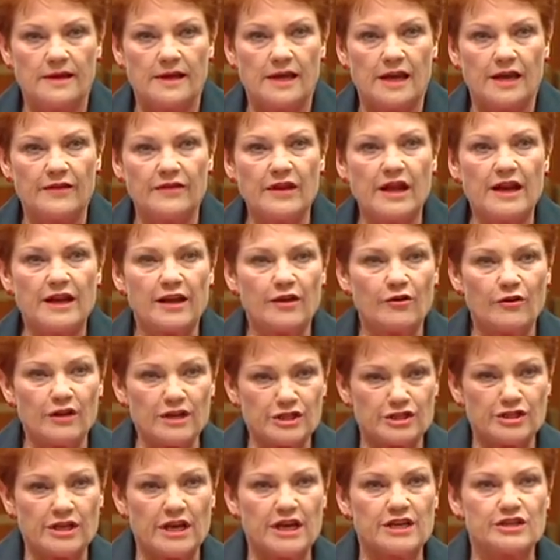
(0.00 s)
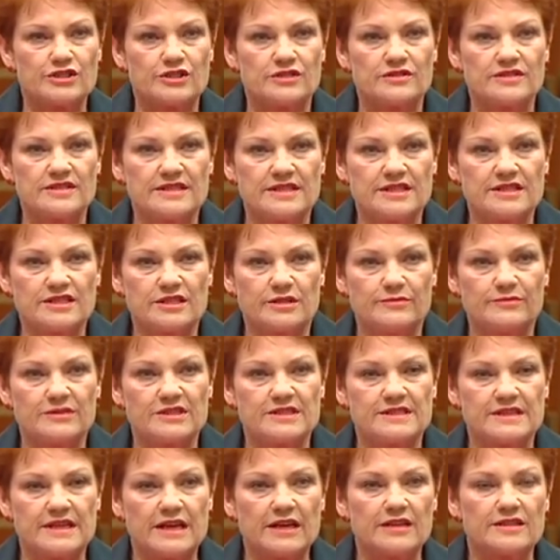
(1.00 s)
And then our educational system
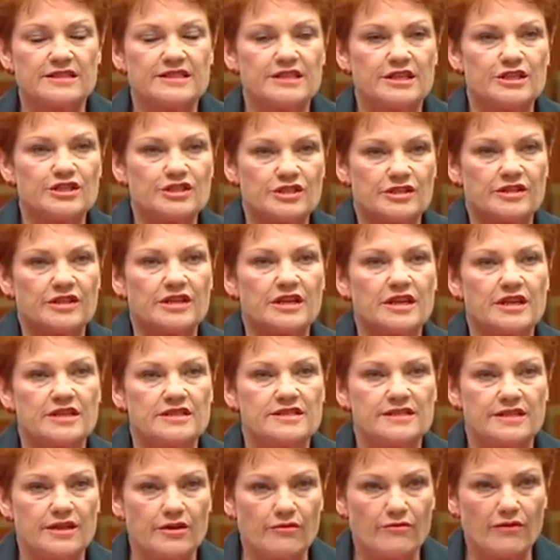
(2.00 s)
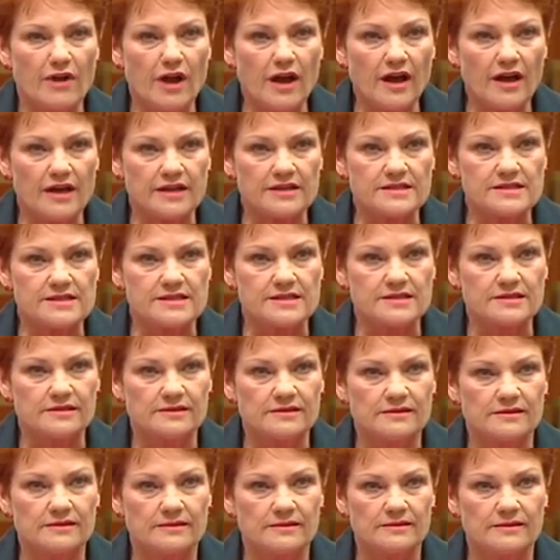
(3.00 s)
is now teaching the kids their rights.
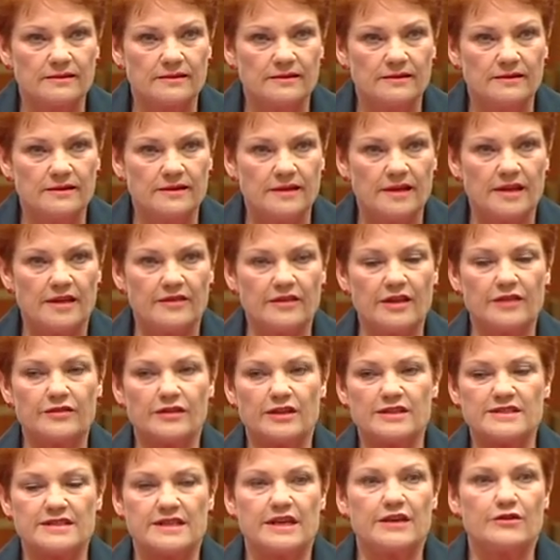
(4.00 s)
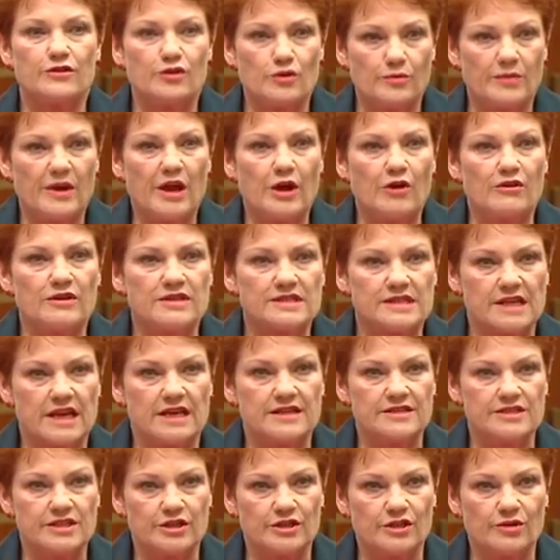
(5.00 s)
And then they say your parents
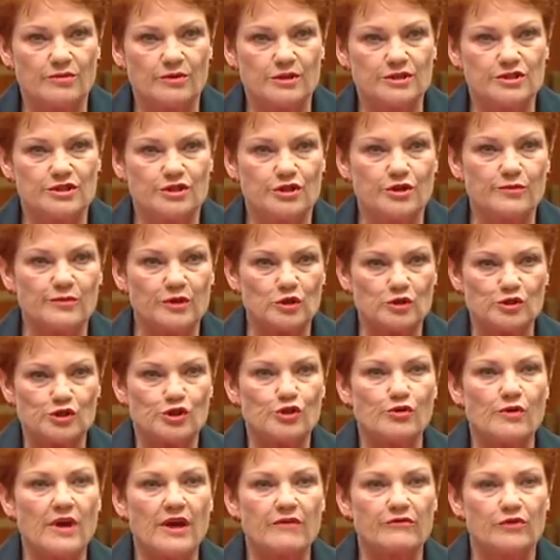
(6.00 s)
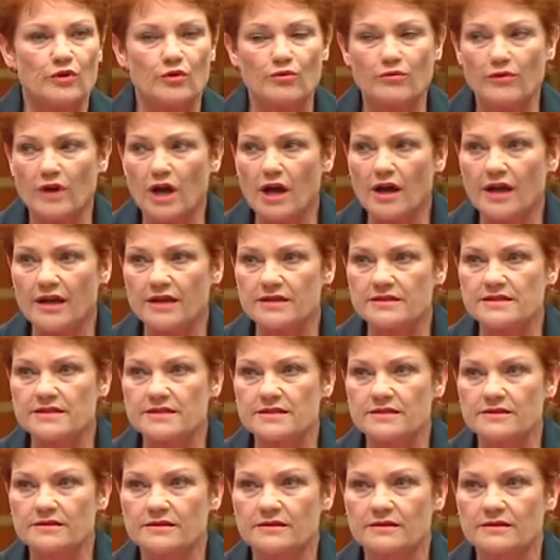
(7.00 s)
can't tell you what to do because you have your rights.